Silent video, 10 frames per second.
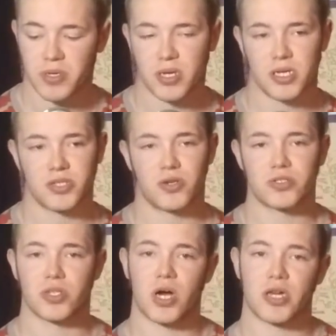because
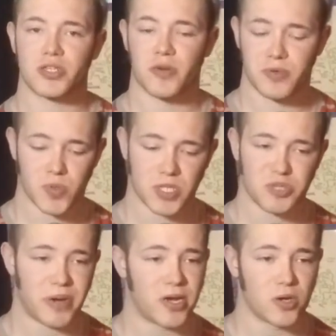there's a lot of stuff between
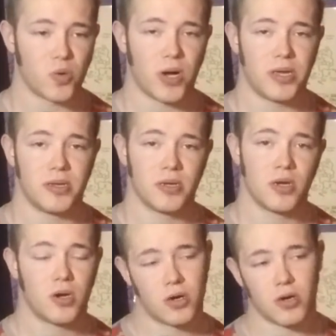Spider-Gwen,
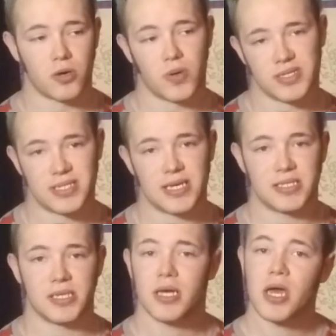or Gwen
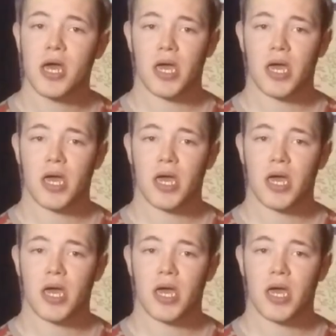Stacy,